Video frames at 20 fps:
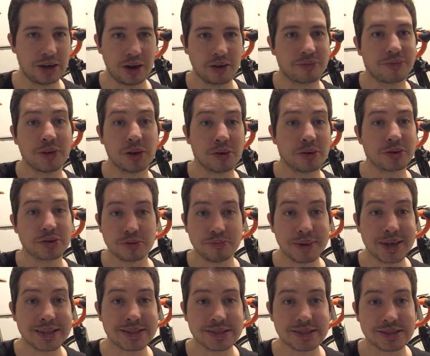few hundred
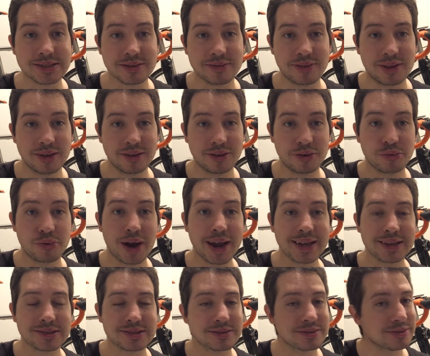meters of the
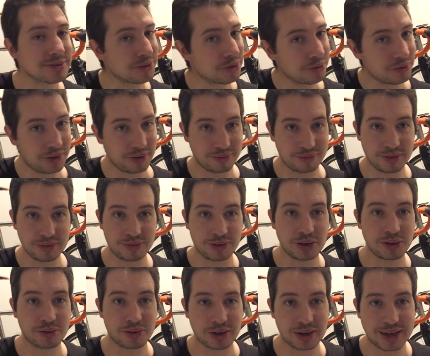race, or
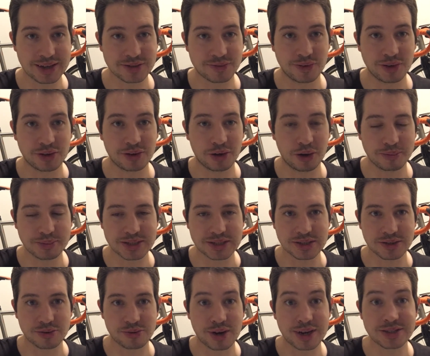the last few kilometers
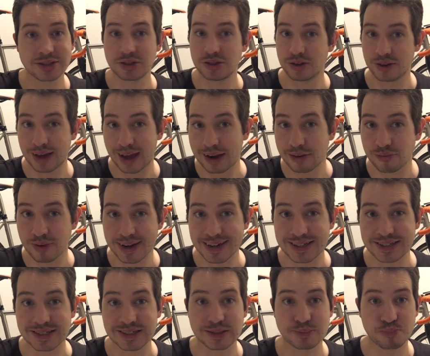of the race, and you're getting ready
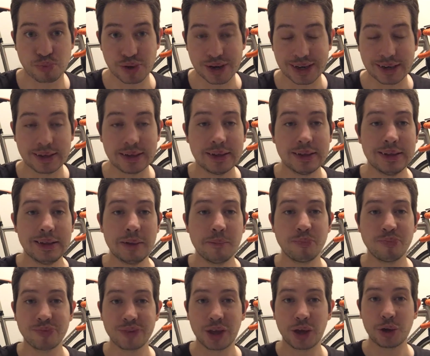to sprint,
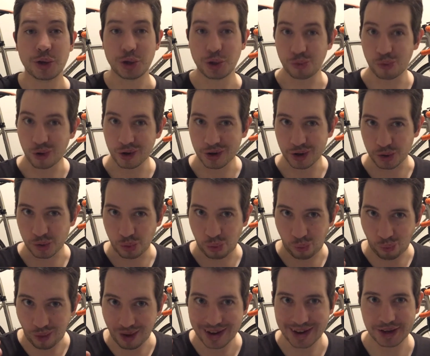you want a
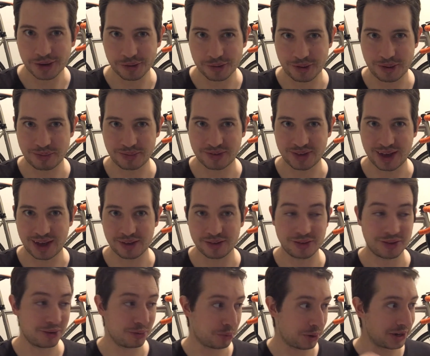quiet group set
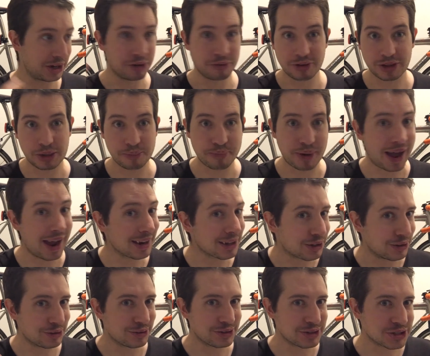that when you're in the pack
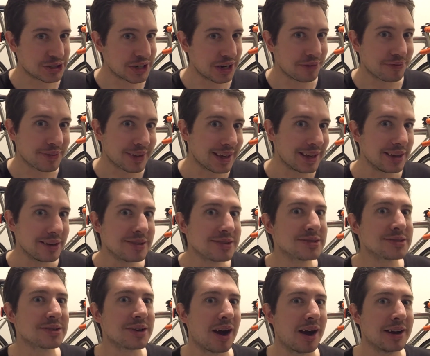you can shift
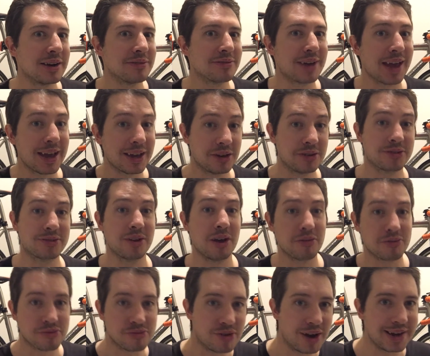gears, kind of get
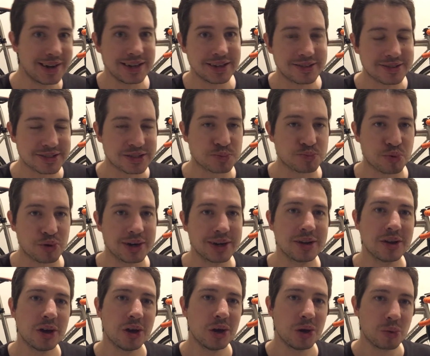yourself ready to
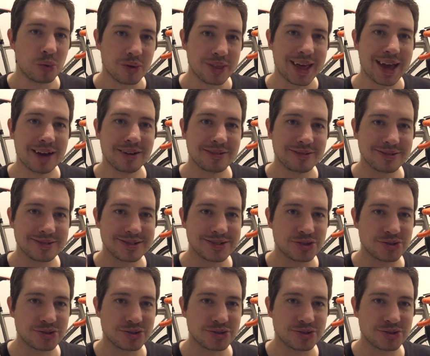sprint without